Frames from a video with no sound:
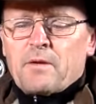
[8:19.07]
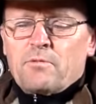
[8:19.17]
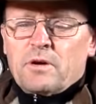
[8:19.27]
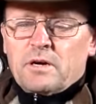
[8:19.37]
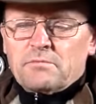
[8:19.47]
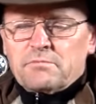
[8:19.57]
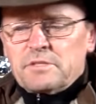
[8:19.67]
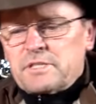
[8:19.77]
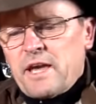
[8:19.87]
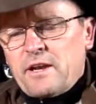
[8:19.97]
Well,
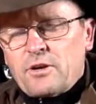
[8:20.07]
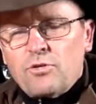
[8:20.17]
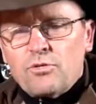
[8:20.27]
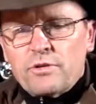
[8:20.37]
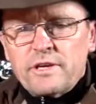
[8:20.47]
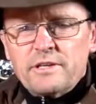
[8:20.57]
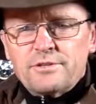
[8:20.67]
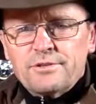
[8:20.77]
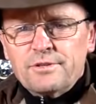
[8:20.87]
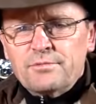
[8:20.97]
this outer core here
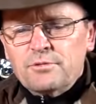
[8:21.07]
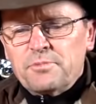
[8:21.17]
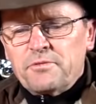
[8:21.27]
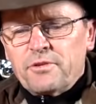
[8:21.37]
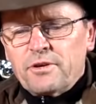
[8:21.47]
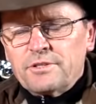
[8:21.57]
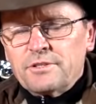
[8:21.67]
too will provide